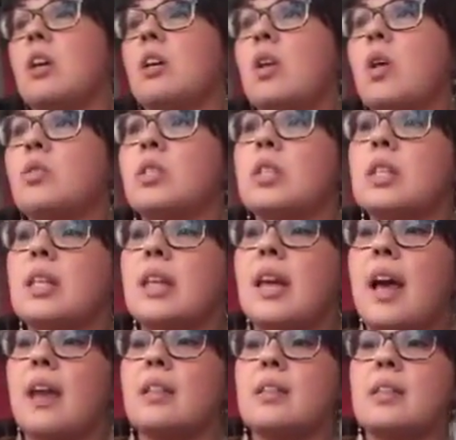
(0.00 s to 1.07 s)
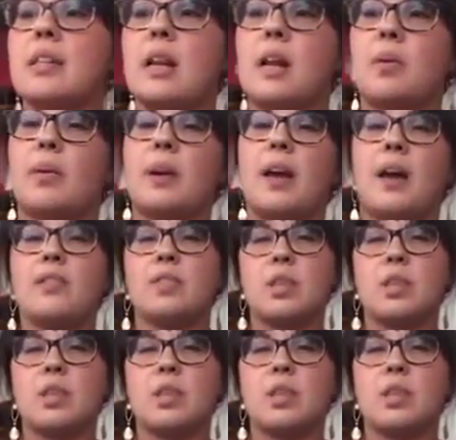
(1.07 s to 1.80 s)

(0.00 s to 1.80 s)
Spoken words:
closer to the end, and I don't want to have